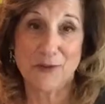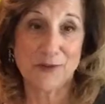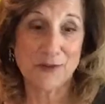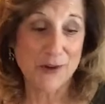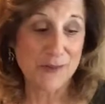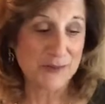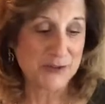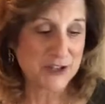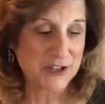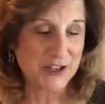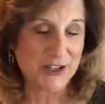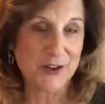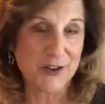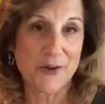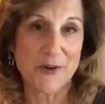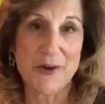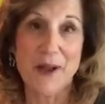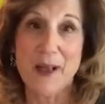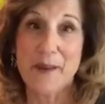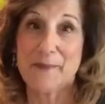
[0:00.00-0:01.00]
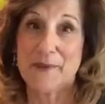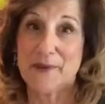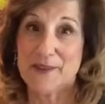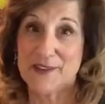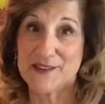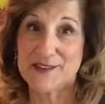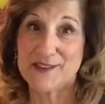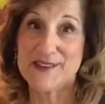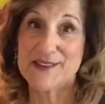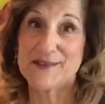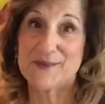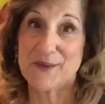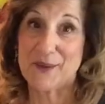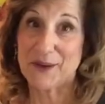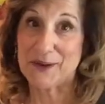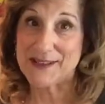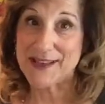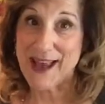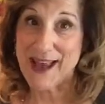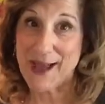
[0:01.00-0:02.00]
frappuccino, but this is where
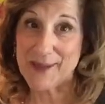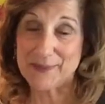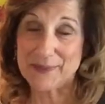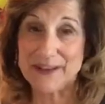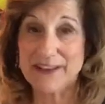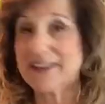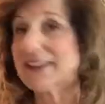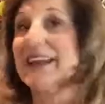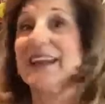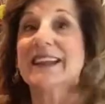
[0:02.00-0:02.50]
it's happening.